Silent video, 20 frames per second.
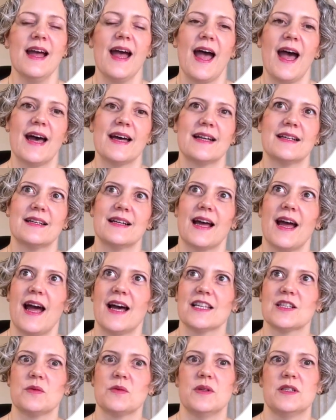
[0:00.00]
And
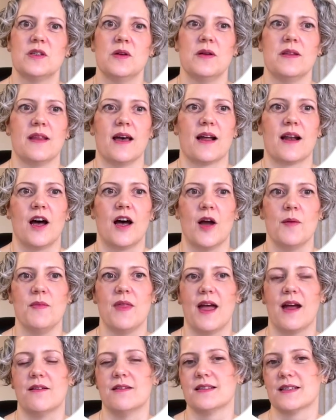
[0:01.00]
as we're doing that, I'm
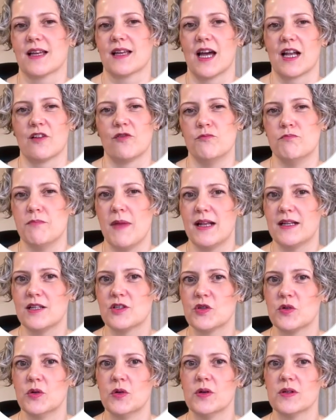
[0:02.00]
there as a kind of
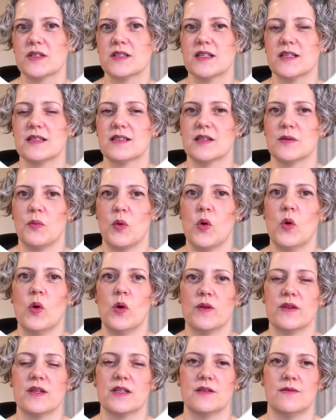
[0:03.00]
mentor to
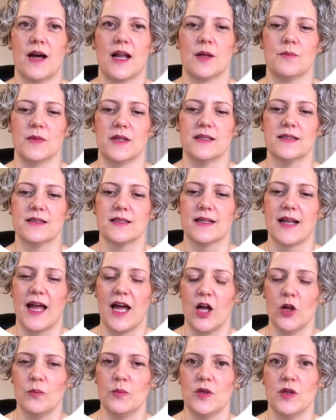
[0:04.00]
support the development and
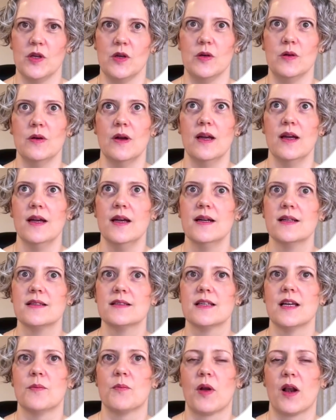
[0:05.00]
help you
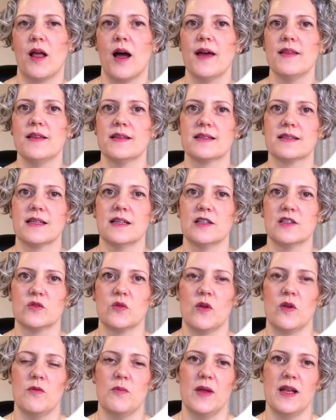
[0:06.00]
to apply the skills that
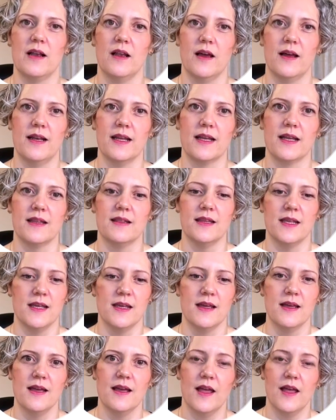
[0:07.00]
we've been learning in the
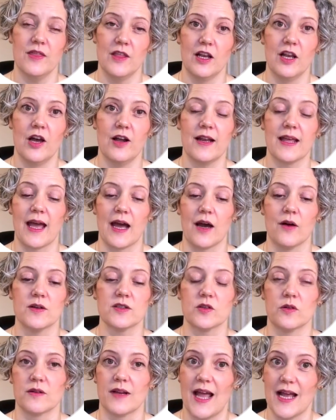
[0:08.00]
learning hours
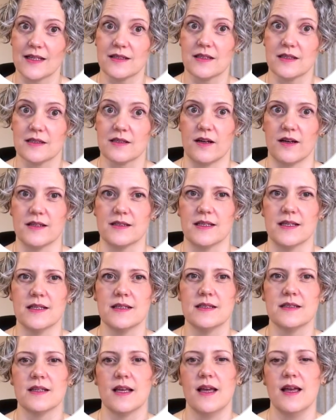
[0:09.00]
on
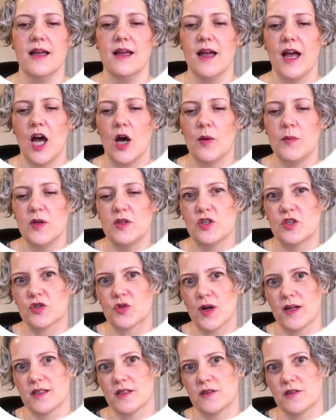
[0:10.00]
exercises, help you to
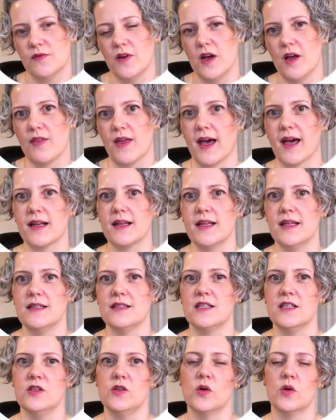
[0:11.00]
transfer that
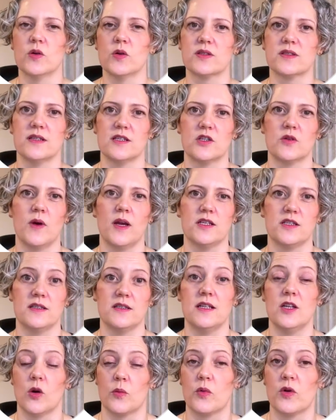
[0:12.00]
into your situation
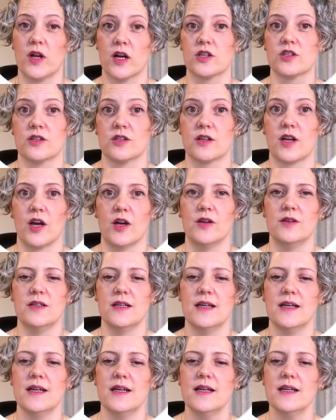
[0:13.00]
in your production code
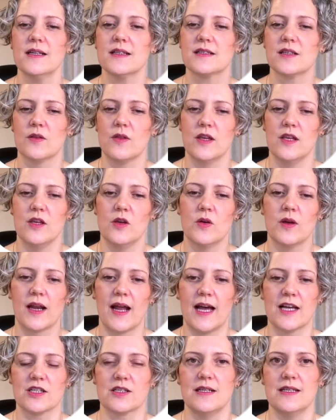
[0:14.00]
so that you can
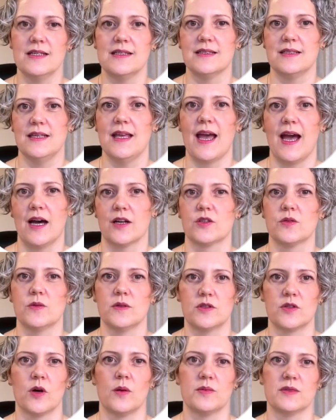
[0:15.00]
actually see how to
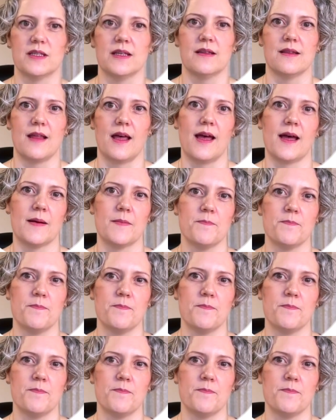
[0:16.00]
adopt it there.